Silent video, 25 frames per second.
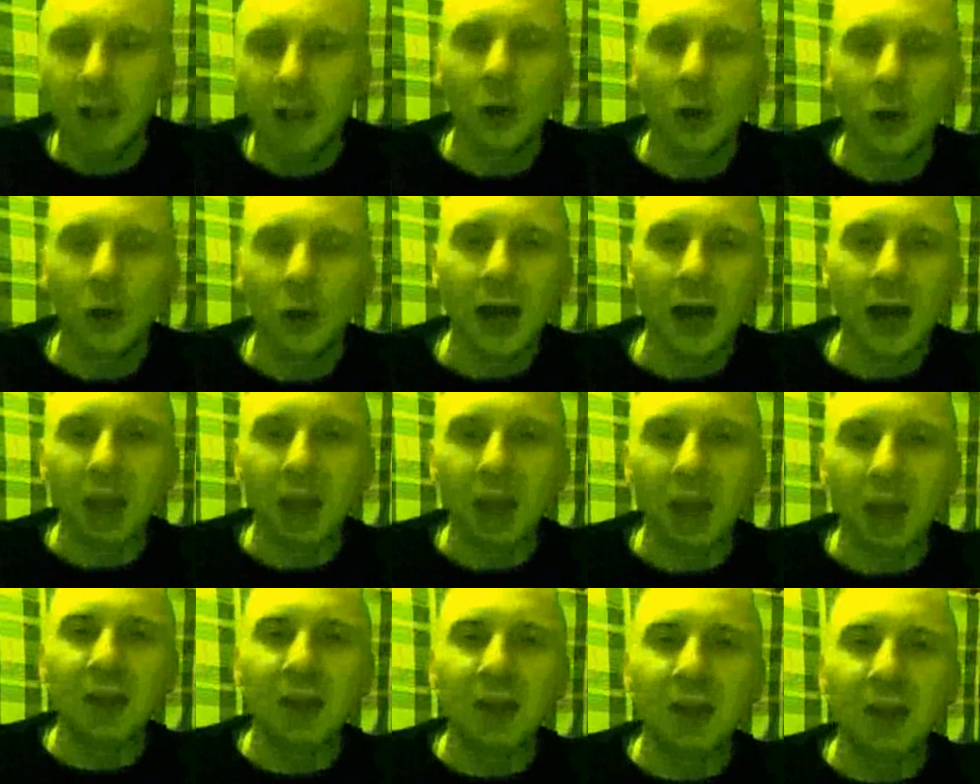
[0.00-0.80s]
Going
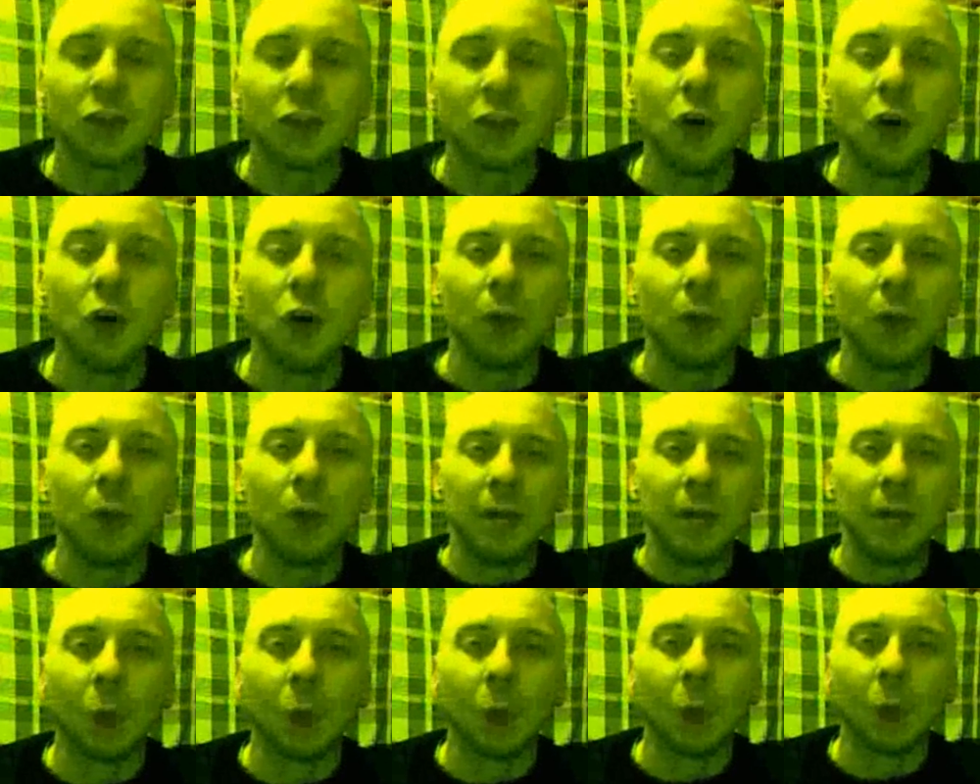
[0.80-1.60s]
down and be able to annoy
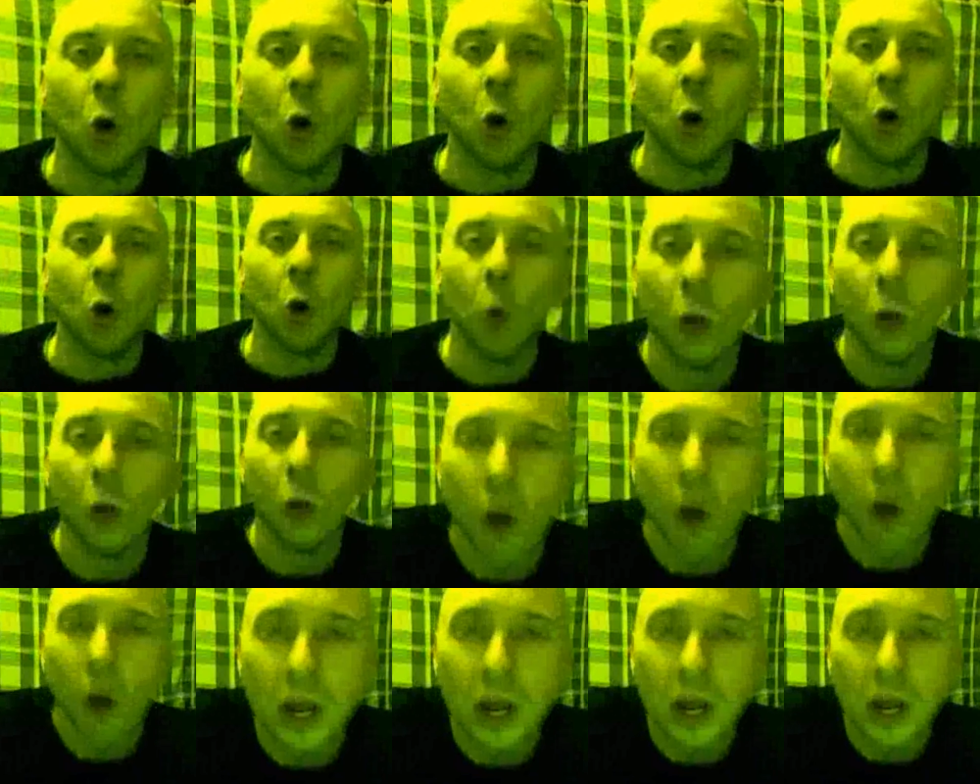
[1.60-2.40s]
people
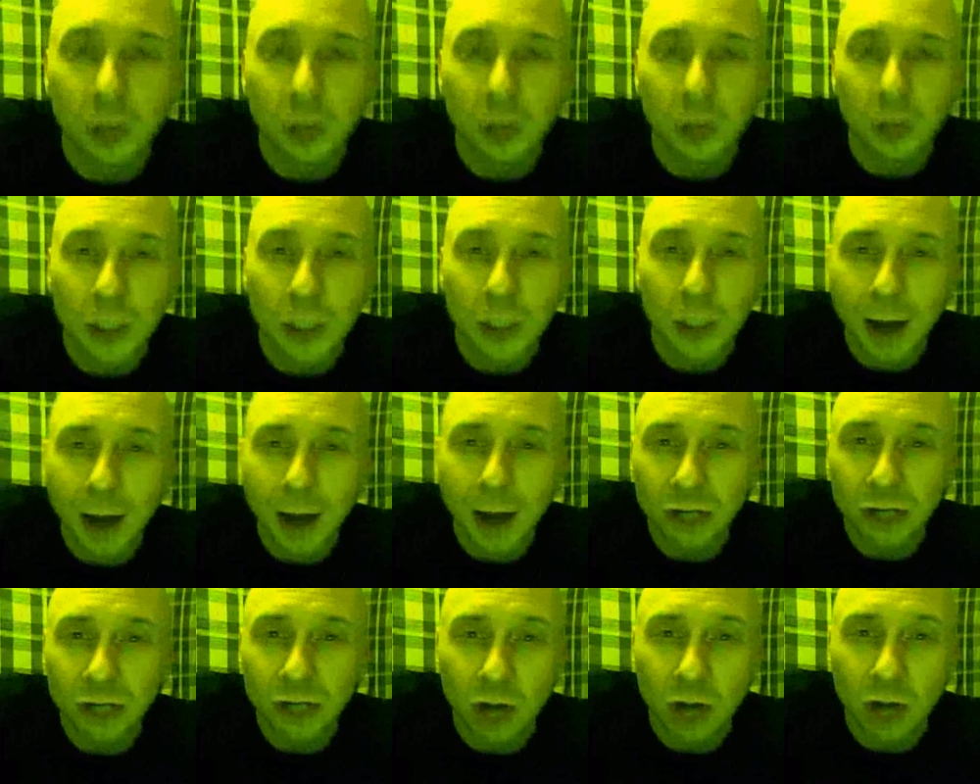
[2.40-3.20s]
all night because your
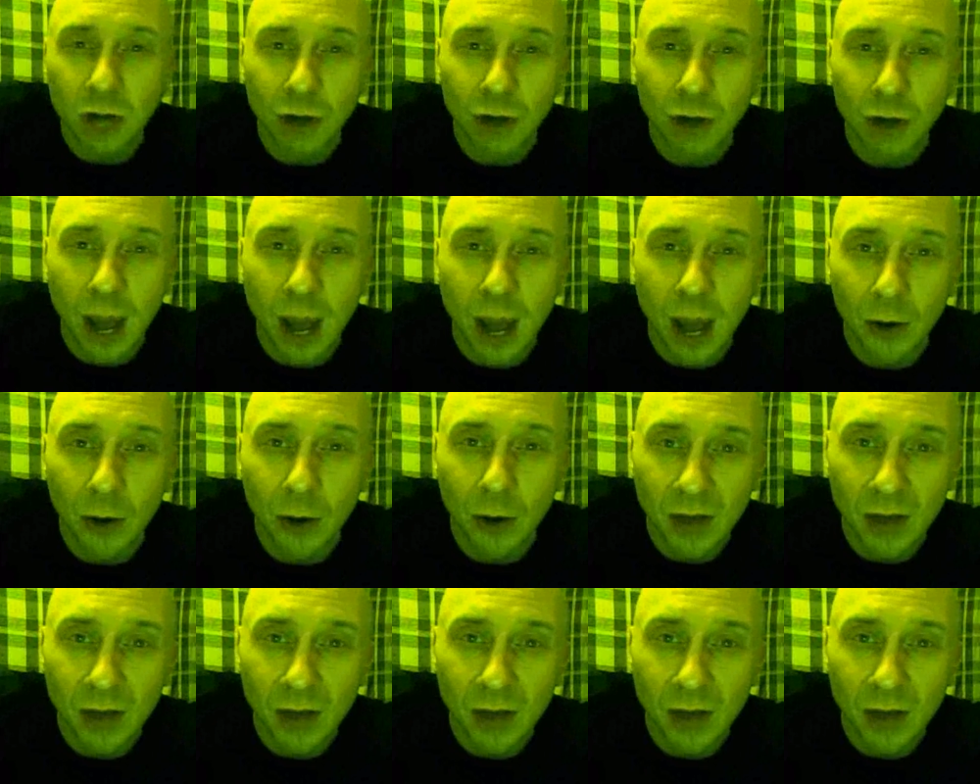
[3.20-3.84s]
batteries don't run out,